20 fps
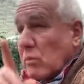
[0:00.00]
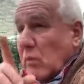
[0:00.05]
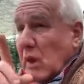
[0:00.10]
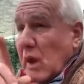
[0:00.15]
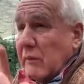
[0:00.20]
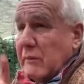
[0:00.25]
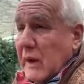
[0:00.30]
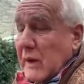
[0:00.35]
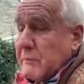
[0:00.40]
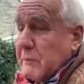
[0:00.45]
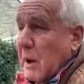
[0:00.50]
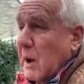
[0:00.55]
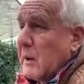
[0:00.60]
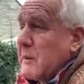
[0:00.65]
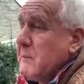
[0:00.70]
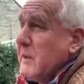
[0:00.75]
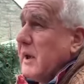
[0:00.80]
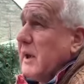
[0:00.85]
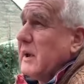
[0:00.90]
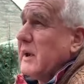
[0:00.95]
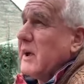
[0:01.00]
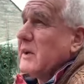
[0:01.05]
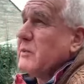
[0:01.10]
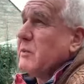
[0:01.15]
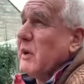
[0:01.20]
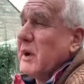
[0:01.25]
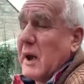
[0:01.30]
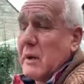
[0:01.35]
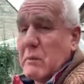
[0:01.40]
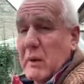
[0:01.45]
And that's part of me, and that's
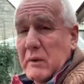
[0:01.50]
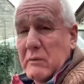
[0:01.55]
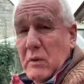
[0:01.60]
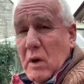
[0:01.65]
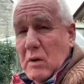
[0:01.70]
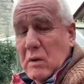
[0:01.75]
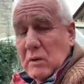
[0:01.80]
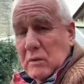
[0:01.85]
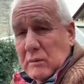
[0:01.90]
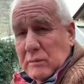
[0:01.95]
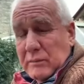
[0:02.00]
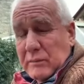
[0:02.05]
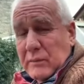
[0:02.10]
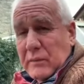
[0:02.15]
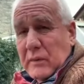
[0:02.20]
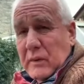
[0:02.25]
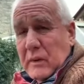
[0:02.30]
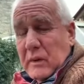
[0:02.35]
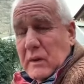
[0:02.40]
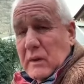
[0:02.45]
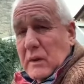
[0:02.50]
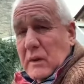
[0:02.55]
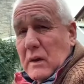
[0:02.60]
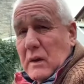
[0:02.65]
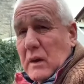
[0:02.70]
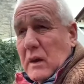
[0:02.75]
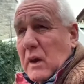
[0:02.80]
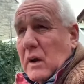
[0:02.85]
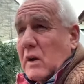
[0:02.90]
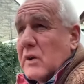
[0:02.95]
where they went wrong.
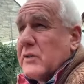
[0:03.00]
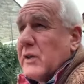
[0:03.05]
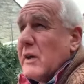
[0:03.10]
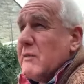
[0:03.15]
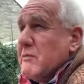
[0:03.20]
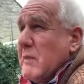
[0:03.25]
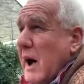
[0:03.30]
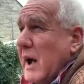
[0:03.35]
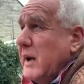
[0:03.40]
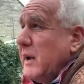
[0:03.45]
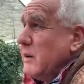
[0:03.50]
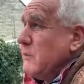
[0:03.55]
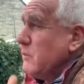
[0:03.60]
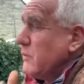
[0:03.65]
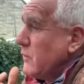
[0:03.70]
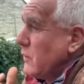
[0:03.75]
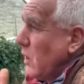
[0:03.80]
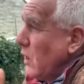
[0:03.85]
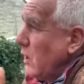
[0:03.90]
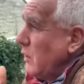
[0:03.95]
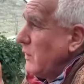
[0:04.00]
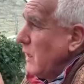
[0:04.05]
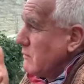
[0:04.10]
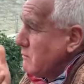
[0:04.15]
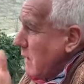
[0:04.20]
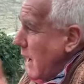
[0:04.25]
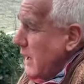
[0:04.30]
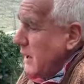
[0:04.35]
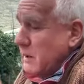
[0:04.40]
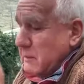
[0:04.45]
Because they've made them, they've
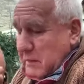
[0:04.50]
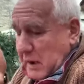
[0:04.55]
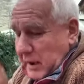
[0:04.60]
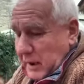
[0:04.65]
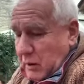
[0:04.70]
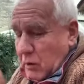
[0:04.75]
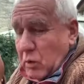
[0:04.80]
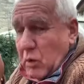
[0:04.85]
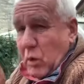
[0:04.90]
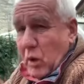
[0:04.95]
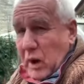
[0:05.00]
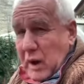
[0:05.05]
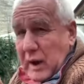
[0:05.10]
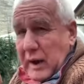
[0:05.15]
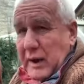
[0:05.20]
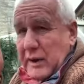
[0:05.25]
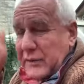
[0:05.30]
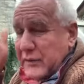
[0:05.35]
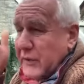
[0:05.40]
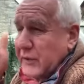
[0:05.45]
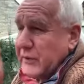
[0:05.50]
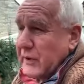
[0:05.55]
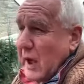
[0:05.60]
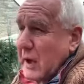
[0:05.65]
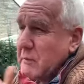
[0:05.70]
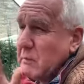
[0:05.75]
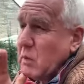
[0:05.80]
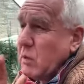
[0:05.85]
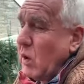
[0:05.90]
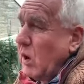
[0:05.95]
made them legal quality. It's the
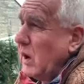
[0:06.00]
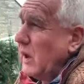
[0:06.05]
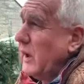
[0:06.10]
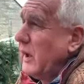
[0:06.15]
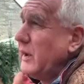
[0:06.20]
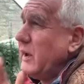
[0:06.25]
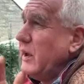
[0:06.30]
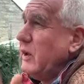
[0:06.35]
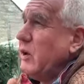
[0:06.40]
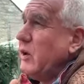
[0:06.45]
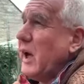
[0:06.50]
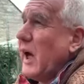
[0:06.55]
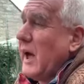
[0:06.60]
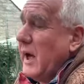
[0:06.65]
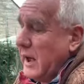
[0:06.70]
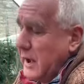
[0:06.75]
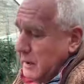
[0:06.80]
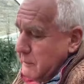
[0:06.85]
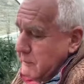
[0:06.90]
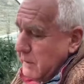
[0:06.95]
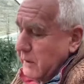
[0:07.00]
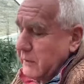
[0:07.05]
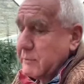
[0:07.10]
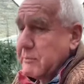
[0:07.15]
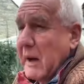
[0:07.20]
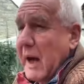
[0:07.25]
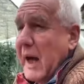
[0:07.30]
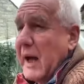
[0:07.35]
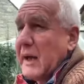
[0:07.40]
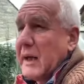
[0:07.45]
same quality that you get in a mixed
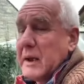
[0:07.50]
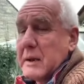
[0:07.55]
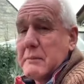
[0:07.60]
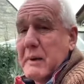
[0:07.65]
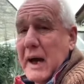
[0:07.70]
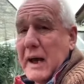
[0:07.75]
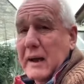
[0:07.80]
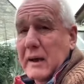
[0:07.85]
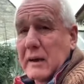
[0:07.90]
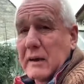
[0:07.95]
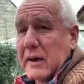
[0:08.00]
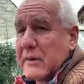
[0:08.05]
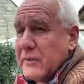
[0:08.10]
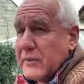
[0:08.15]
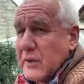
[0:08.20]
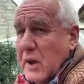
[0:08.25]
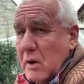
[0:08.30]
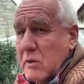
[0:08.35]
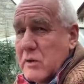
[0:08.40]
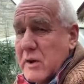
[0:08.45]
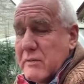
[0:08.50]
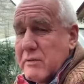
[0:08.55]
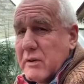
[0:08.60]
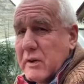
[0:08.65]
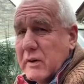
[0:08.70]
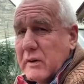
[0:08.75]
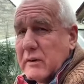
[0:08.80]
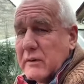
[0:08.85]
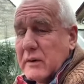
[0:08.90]
bag in the bank. It's no different.